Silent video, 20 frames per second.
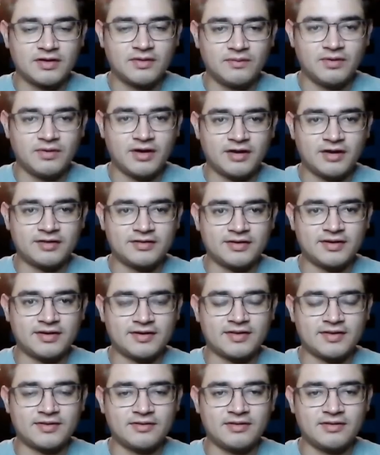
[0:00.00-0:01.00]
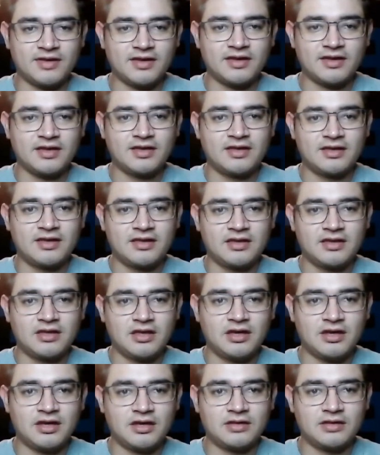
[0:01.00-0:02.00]
we're gonna start today,
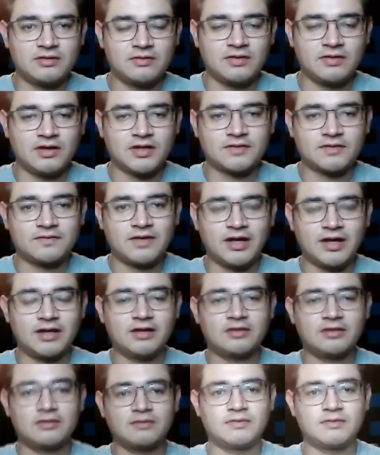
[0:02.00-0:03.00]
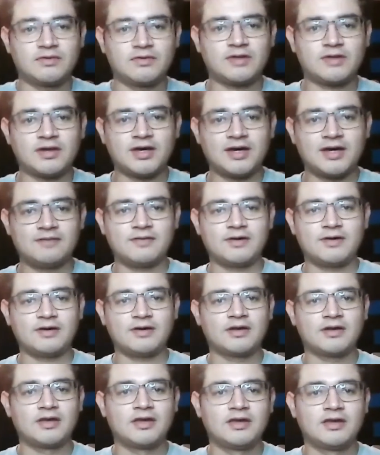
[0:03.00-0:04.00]
and today is Friday, so we're just gonna have
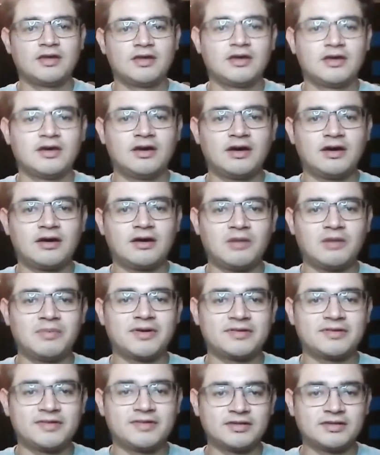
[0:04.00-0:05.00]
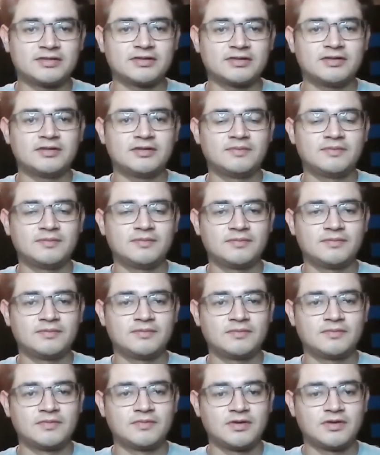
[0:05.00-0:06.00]
a conversation.
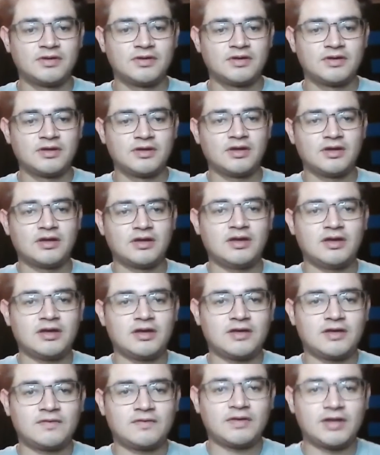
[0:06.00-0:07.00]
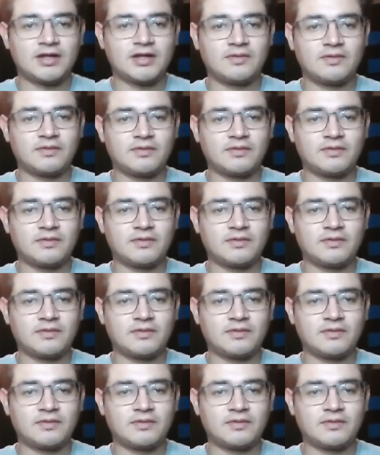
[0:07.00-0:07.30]
And right now